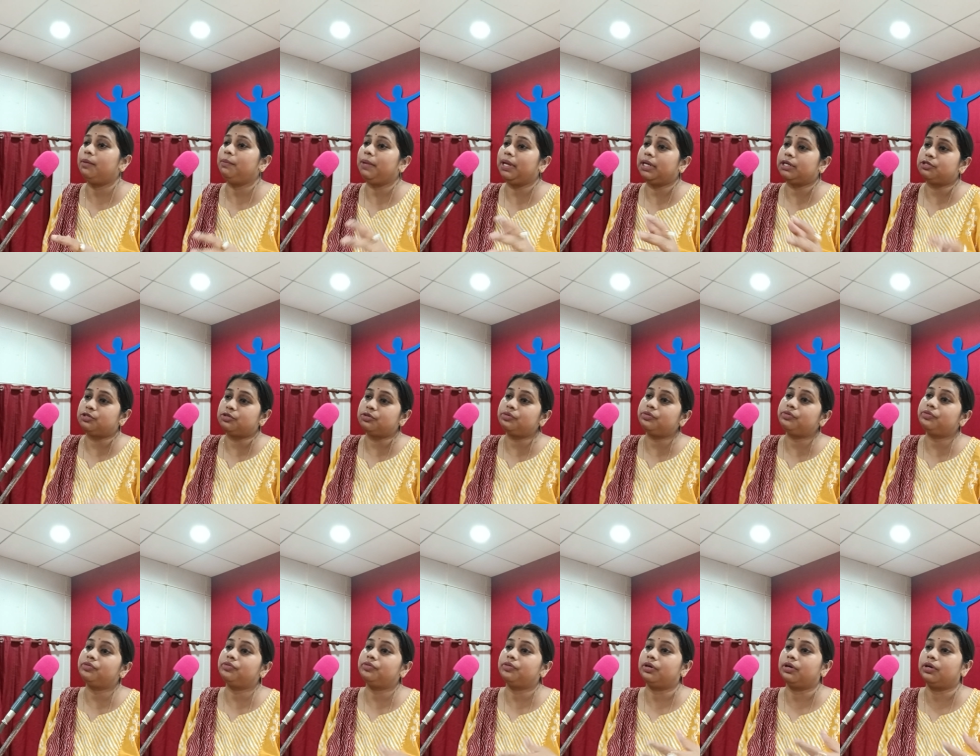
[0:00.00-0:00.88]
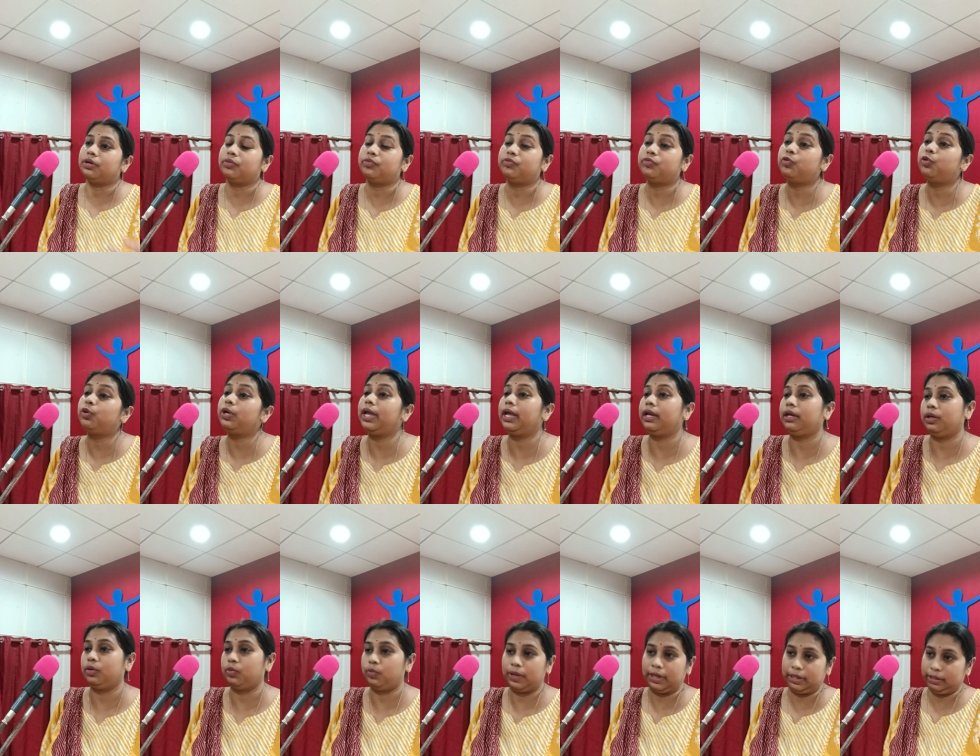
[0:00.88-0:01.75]
made to fool
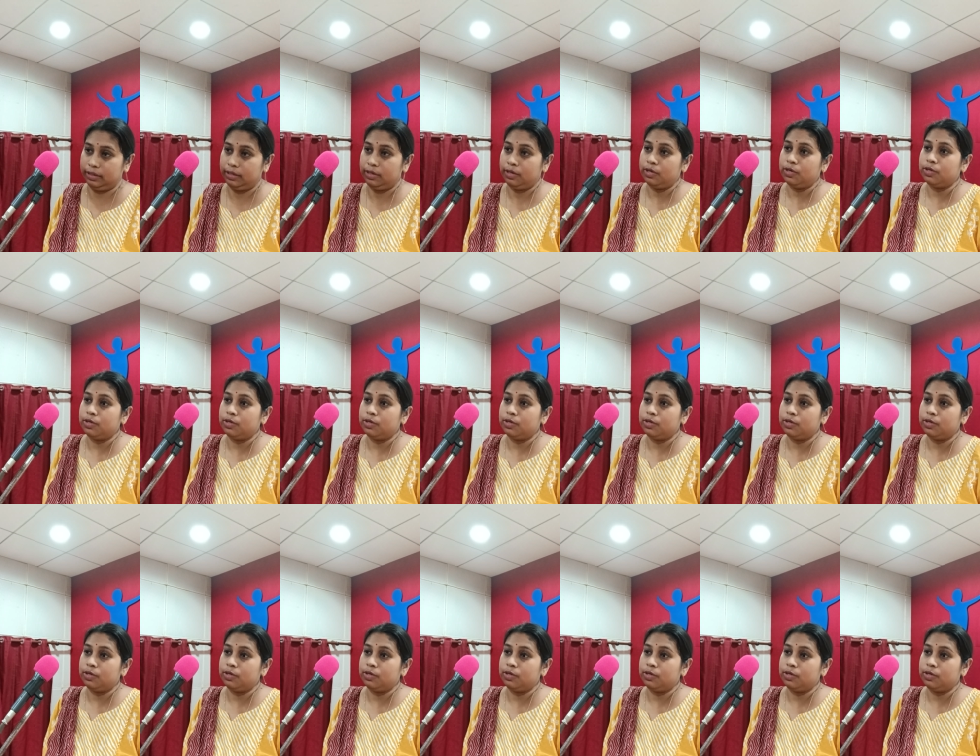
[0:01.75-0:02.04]
anyone.